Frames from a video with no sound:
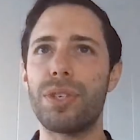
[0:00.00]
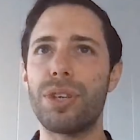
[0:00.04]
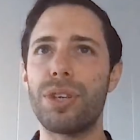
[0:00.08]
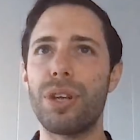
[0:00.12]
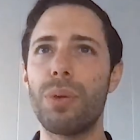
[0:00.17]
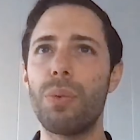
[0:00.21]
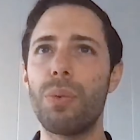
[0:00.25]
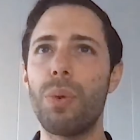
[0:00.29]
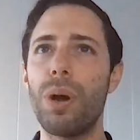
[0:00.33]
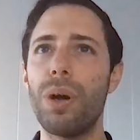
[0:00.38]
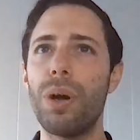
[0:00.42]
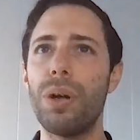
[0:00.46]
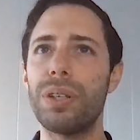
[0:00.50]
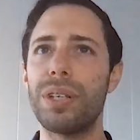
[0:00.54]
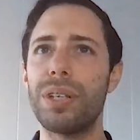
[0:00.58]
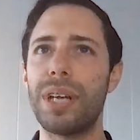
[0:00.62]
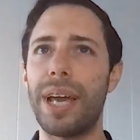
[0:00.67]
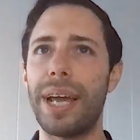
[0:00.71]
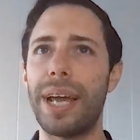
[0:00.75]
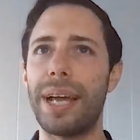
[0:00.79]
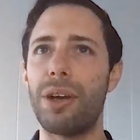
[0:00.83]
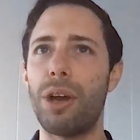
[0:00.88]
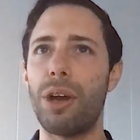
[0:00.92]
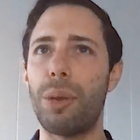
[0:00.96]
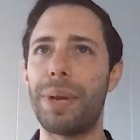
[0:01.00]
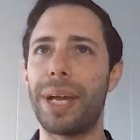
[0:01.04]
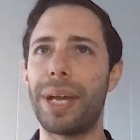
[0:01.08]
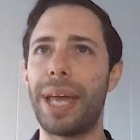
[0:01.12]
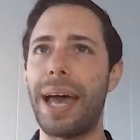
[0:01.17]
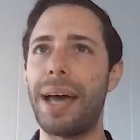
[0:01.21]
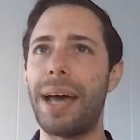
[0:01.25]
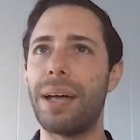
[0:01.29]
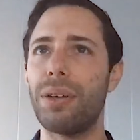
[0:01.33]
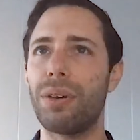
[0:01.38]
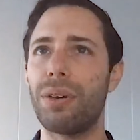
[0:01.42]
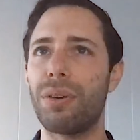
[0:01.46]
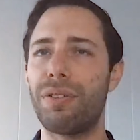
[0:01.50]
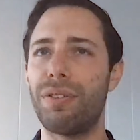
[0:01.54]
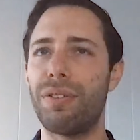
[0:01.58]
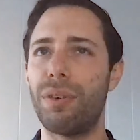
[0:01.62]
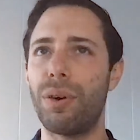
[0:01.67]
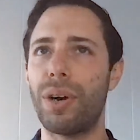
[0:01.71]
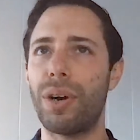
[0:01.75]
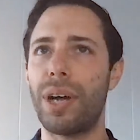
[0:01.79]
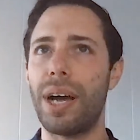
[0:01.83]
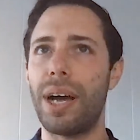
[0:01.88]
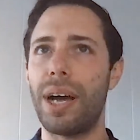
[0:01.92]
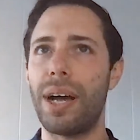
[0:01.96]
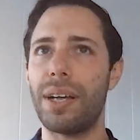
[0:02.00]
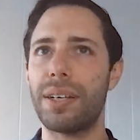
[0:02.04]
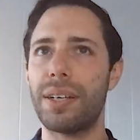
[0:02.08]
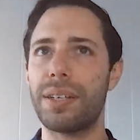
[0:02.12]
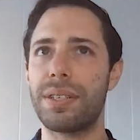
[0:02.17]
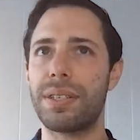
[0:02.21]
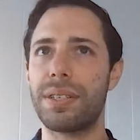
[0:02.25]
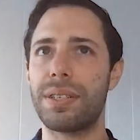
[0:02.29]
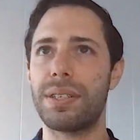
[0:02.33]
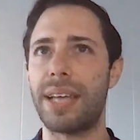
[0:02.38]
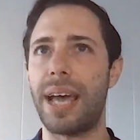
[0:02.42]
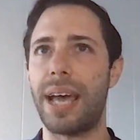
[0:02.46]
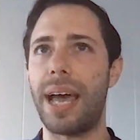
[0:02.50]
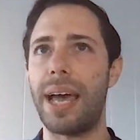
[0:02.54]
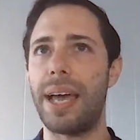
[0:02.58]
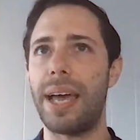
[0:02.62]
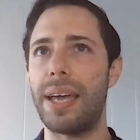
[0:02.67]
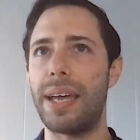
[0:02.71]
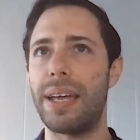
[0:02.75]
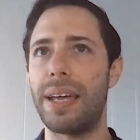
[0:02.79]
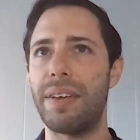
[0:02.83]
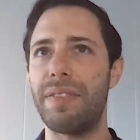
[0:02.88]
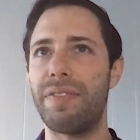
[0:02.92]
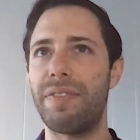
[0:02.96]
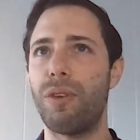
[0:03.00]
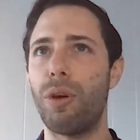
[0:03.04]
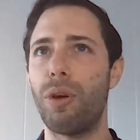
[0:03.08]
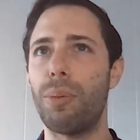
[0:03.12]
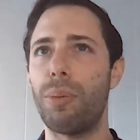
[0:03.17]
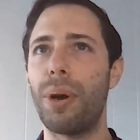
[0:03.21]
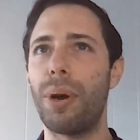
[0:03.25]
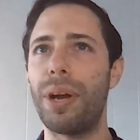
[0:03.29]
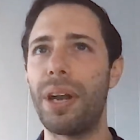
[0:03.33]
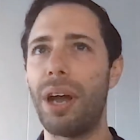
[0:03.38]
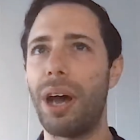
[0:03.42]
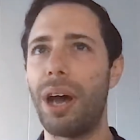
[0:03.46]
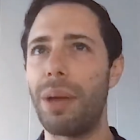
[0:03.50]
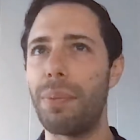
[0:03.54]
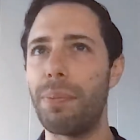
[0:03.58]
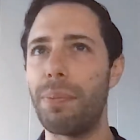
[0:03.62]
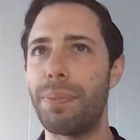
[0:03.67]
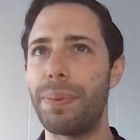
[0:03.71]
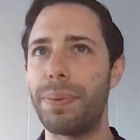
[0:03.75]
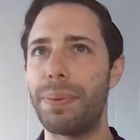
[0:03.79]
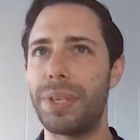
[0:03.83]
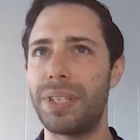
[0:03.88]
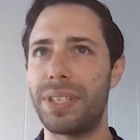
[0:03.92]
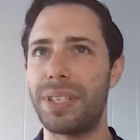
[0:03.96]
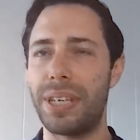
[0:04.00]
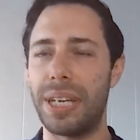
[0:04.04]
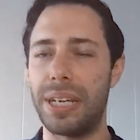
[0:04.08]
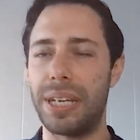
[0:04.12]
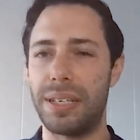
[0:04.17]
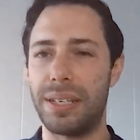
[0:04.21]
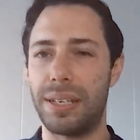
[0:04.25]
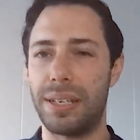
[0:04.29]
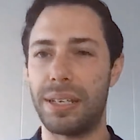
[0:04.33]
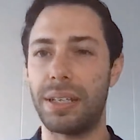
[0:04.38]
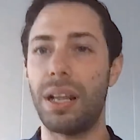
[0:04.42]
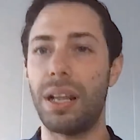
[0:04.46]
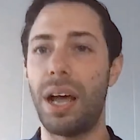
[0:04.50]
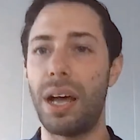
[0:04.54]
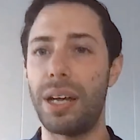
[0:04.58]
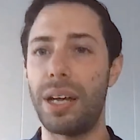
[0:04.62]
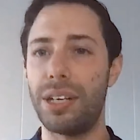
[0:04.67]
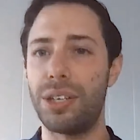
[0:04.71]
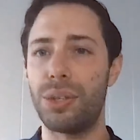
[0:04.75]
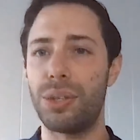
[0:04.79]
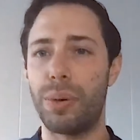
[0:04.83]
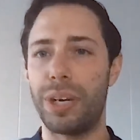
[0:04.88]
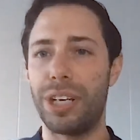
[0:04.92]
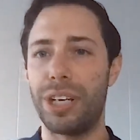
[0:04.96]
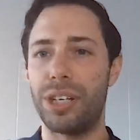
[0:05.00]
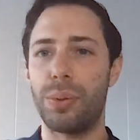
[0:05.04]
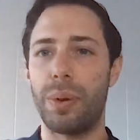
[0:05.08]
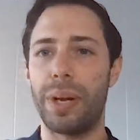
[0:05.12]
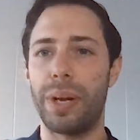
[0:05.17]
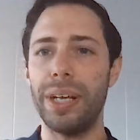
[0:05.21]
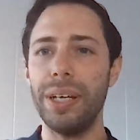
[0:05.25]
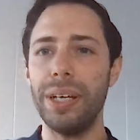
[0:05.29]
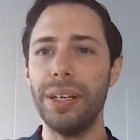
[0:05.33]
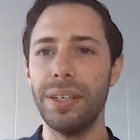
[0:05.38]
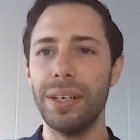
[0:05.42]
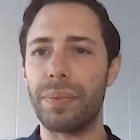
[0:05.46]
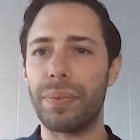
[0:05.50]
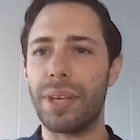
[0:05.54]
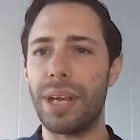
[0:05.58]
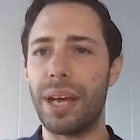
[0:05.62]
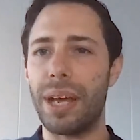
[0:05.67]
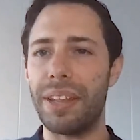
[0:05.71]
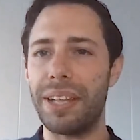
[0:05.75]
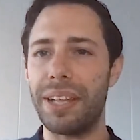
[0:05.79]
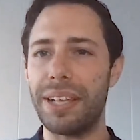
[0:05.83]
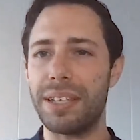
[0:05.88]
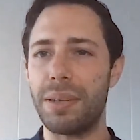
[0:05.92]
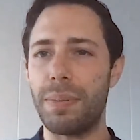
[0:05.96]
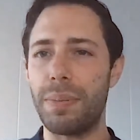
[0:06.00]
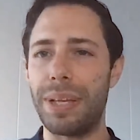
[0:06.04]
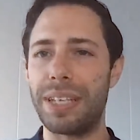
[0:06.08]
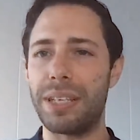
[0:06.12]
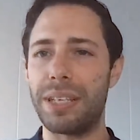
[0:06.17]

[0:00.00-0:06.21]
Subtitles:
So the World Economic Outlook forecasts a 4.9% decline in 2020. Now, I think